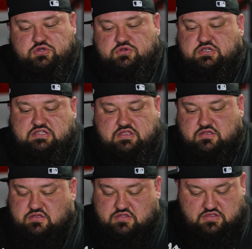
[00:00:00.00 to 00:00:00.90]
So just,
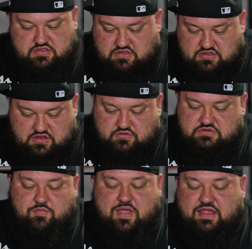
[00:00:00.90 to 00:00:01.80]
you
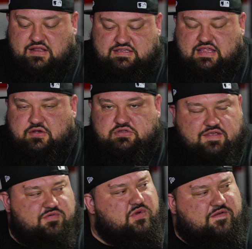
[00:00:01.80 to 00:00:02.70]
know, making it
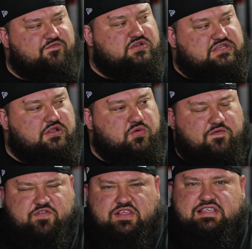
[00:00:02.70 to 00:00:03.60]
singles. Even when I first started
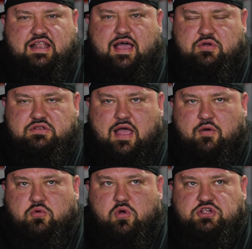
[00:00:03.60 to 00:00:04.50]
doing fifth set, I
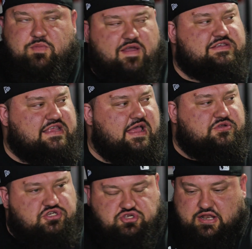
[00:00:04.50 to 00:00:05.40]
would rush my
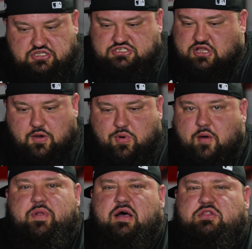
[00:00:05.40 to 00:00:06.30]
set. I would just try to just start
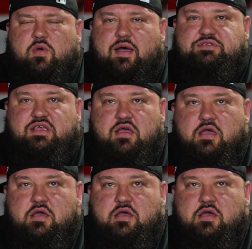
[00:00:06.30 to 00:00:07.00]
pumping out the reps.